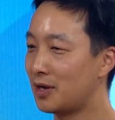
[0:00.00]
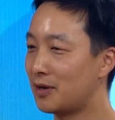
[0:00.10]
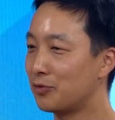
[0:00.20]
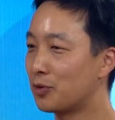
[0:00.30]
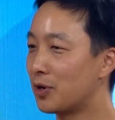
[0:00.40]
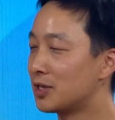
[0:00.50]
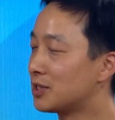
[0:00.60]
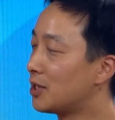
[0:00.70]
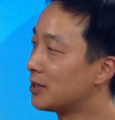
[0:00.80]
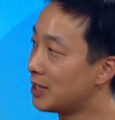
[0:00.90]
requires
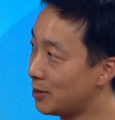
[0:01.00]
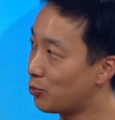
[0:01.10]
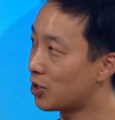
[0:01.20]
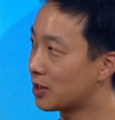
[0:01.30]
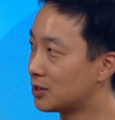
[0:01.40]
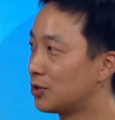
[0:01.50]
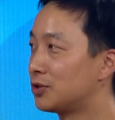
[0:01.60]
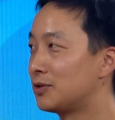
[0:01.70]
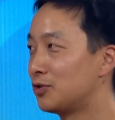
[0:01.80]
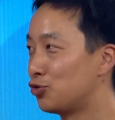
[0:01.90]
teamwork. So
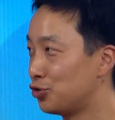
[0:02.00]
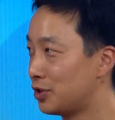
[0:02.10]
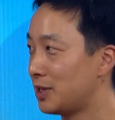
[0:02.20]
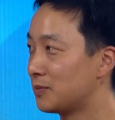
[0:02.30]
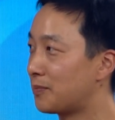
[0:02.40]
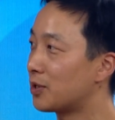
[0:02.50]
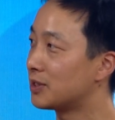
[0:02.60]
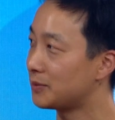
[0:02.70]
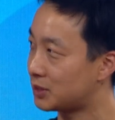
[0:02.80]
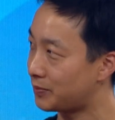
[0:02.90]
2 teams
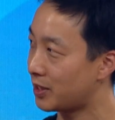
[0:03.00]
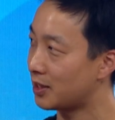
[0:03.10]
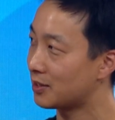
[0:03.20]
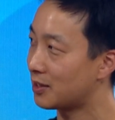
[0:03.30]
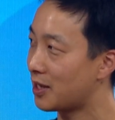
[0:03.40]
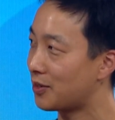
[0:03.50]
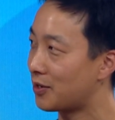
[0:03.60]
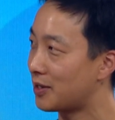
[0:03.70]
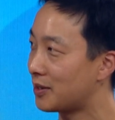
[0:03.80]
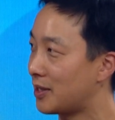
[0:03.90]
participating together
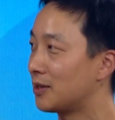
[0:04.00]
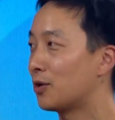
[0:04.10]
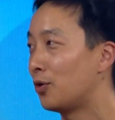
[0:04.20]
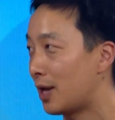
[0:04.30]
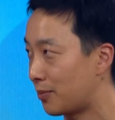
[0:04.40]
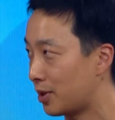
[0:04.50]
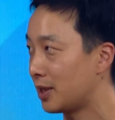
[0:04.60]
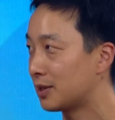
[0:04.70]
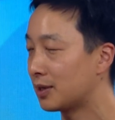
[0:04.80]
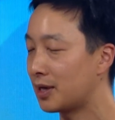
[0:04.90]
and then
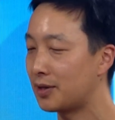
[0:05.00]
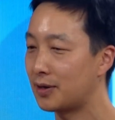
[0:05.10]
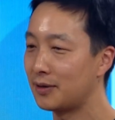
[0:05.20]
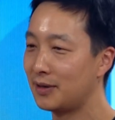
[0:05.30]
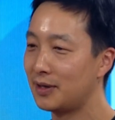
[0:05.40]
collaborating together.